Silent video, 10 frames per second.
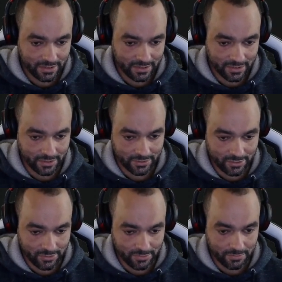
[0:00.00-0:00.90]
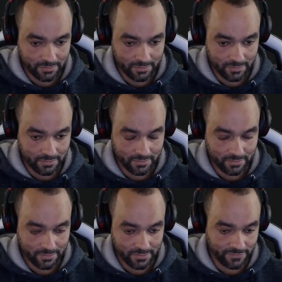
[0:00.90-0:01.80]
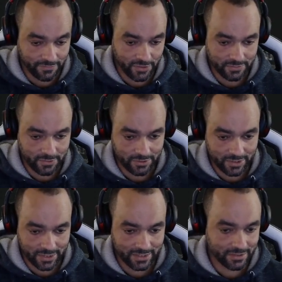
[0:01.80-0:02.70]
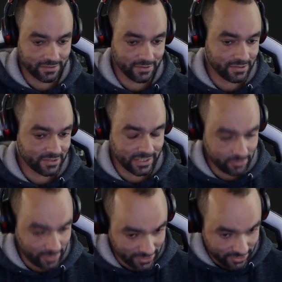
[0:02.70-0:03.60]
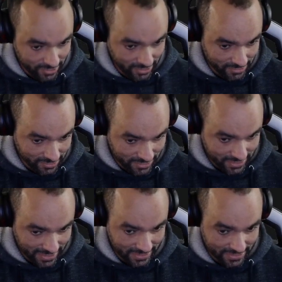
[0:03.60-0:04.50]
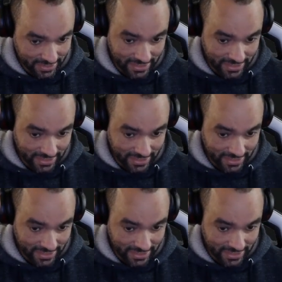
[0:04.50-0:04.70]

go to the first motor, and /1 should go to the second.